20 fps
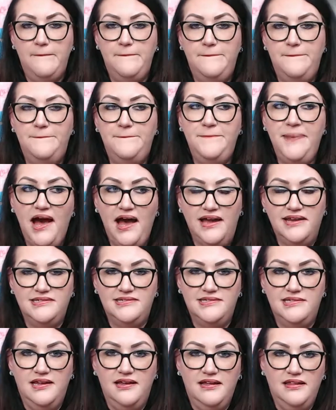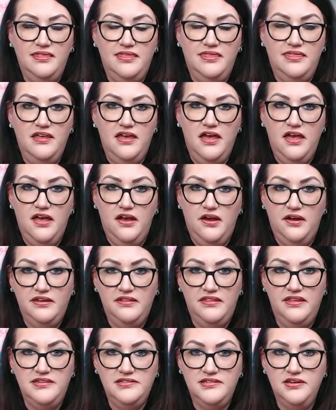but
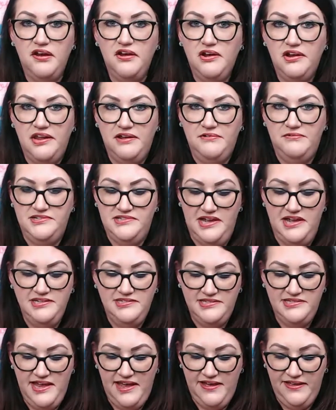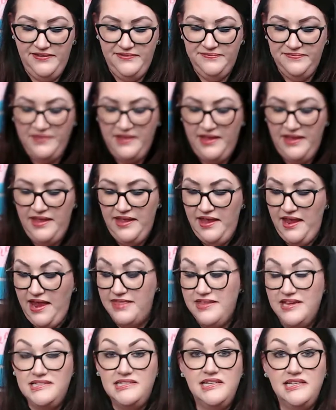this hoodie was on sale and
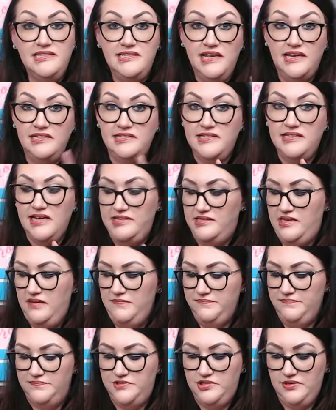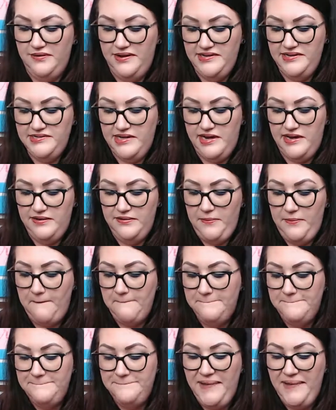they did say to size up, so I did.
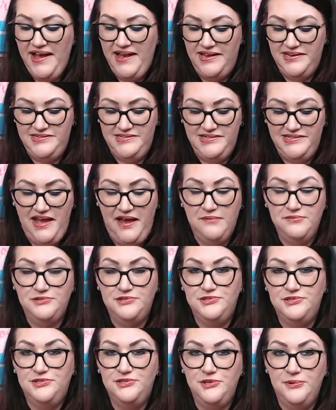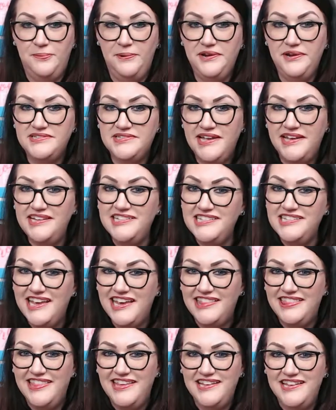But I was super excited to
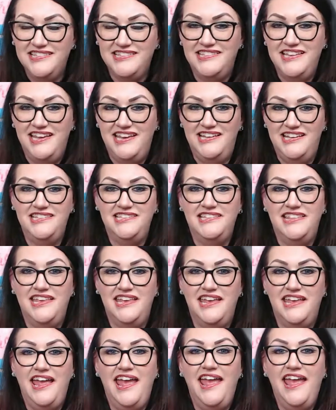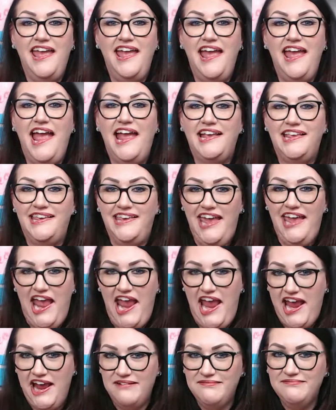get this. It is the
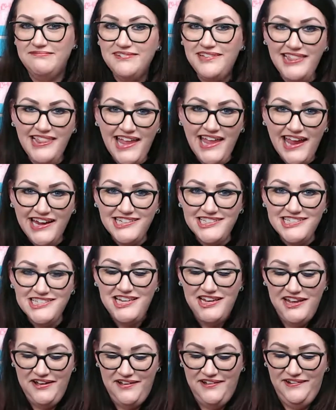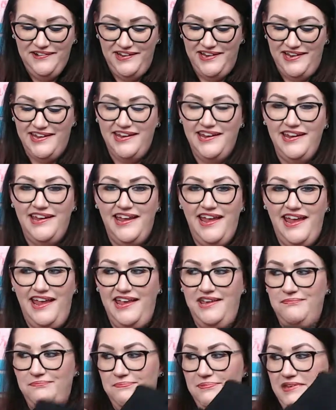Can't Relate hoodie
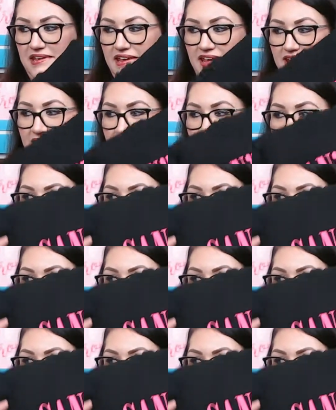in pink.